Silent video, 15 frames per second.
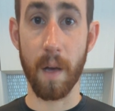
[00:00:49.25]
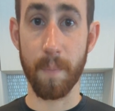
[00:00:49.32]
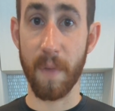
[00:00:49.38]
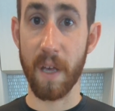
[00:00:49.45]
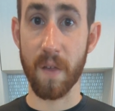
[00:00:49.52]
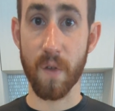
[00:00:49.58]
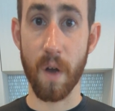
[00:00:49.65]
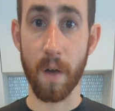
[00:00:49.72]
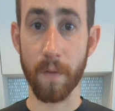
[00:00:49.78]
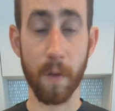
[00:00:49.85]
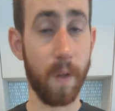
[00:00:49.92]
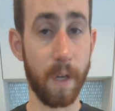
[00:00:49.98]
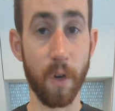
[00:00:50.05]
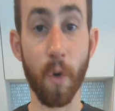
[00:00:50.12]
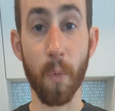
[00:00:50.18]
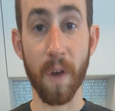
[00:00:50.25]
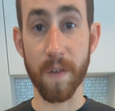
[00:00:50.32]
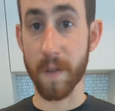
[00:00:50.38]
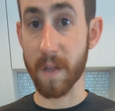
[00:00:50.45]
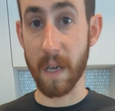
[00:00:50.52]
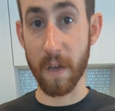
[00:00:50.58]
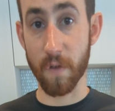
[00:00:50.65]
based off clinical
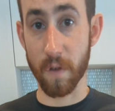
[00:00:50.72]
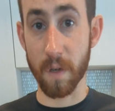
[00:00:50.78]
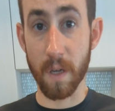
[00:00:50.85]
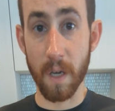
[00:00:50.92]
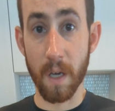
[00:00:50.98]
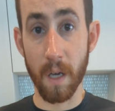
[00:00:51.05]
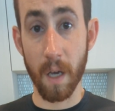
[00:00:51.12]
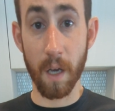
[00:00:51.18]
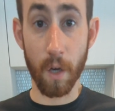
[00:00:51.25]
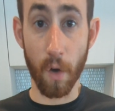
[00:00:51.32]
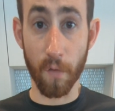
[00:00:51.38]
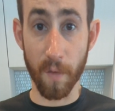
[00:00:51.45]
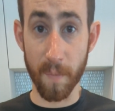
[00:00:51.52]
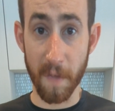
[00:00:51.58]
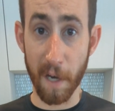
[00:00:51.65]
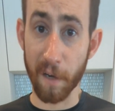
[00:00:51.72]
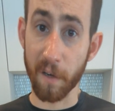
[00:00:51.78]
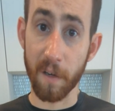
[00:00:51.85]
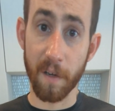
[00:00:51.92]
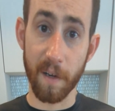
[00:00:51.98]
presentation and go from there.